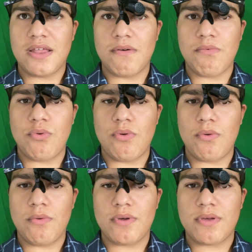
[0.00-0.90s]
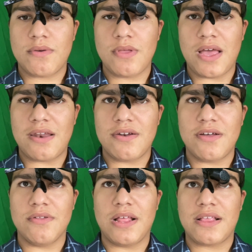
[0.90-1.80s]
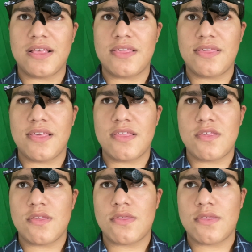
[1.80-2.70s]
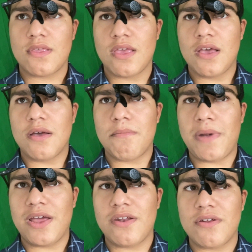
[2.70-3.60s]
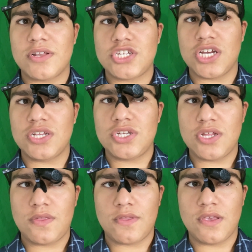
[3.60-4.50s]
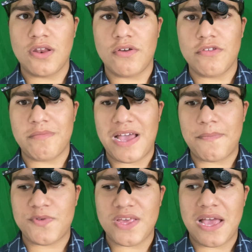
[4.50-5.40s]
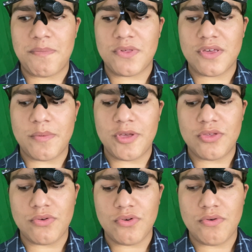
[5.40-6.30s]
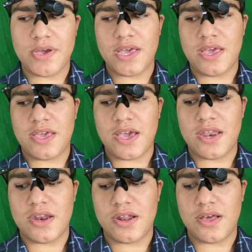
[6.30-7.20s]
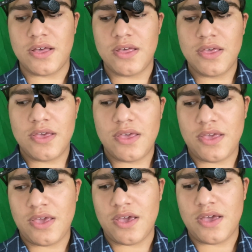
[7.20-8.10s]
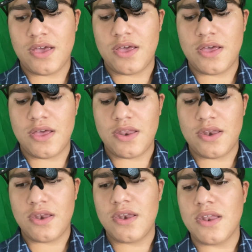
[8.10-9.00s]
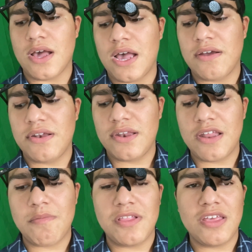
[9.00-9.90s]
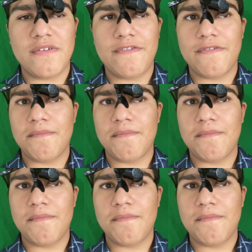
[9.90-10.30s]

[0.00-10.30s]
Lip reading: I don't know, like it's just minor changes. You know, the Maps app is coming to UK, Canada, and Ireland, I believe.